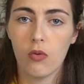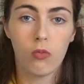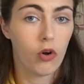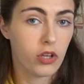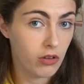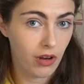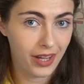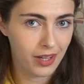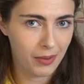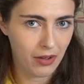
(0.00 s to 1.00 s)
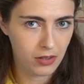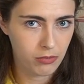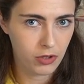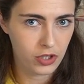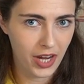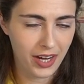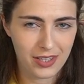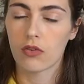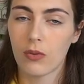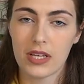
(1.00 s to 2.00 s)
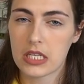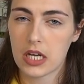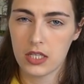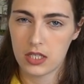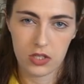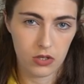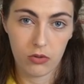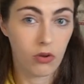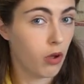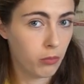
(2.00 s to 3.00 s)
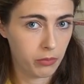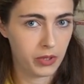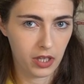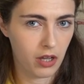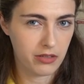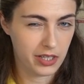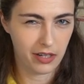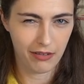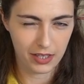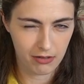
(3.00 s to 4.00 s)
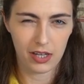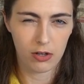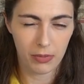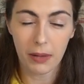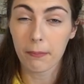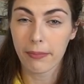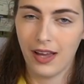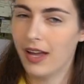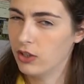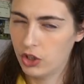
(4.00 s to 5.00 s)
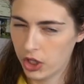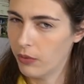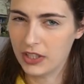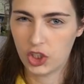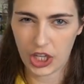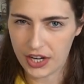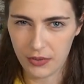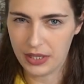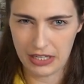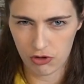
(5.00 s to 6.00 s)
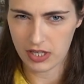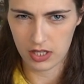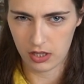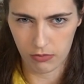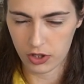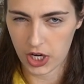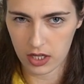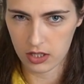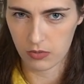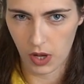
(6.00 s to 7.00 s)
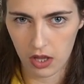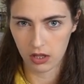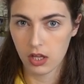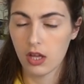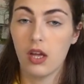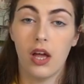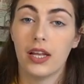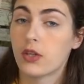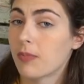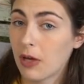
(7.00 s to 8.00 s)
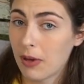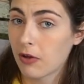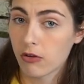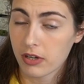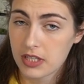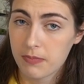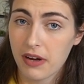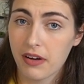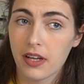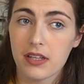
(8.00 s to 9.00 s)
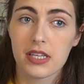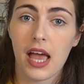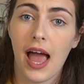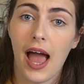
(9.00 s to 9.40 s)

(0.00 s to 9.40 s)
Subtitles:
what you like about the project. It's always nice to compliment the casting director a little bit and show a genuine interest in the project as well. A little bit about your experience,